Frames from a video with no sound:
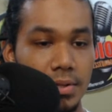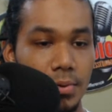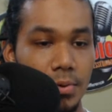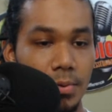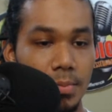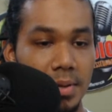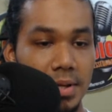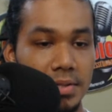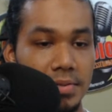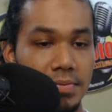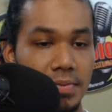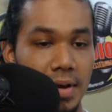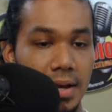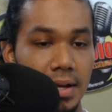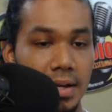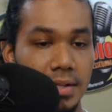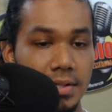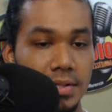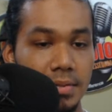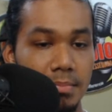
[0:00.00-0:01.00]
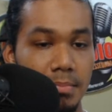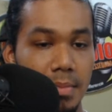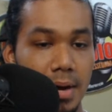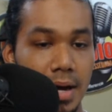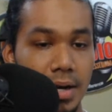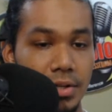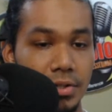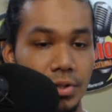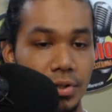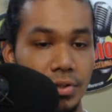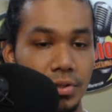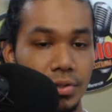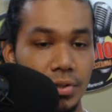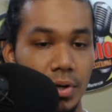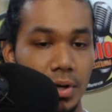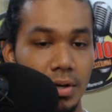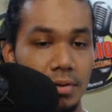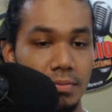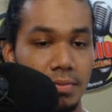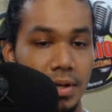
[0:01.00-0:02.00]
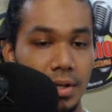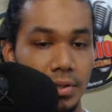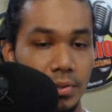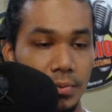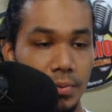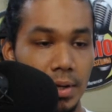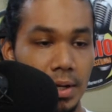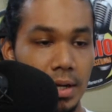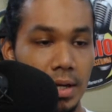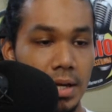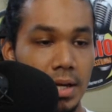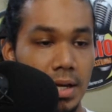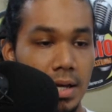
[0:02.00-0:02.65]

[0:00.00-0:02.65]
home its finance manager, Sean Victorine,